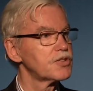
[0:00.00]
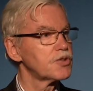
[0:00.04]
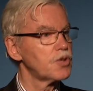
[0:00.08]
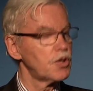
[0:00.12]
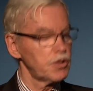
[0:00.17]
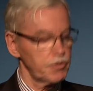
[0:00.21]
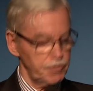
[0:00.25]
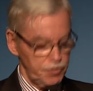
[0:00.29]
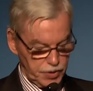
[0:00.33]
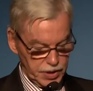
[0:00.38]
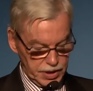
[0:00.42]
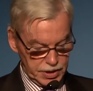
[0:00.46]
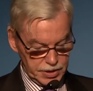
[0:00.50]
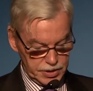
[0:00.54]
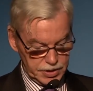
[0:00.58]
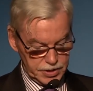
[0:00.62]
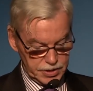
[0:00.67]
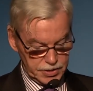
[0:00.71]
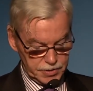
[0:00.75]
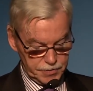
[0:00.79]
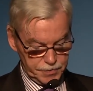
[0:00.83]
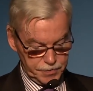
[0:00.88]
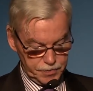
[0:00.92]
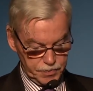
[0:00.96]

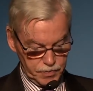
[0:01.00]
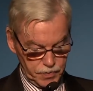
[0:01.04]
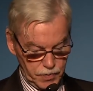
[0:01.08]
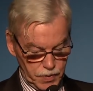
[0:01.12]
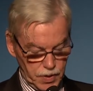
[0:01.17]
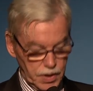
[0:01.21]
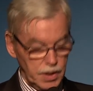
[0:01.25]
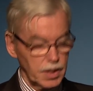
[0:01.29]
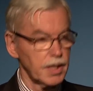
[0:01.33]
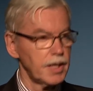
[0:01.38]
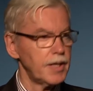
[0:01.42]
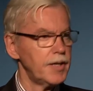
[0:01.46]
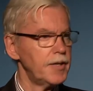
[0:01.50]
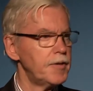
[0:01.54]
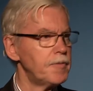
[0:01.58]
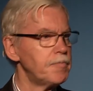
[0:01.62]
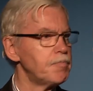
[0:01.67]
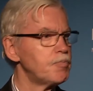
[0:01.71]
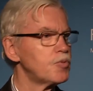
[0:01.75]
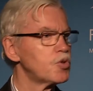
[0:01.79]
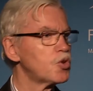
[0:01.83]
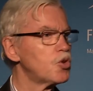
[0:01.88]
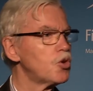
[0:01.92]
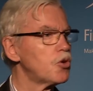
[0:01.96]
conference.
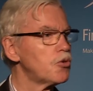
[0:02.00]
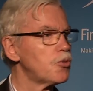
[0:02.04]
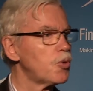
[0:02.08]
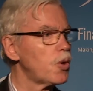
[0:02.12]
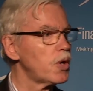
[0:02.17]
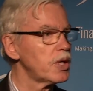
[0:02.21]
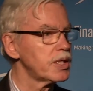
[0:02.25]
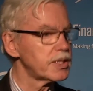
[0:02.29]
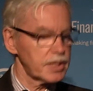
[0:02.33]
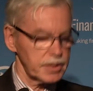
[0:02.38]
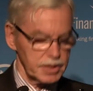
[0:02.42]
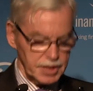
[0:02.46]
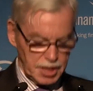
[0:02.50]
To avoid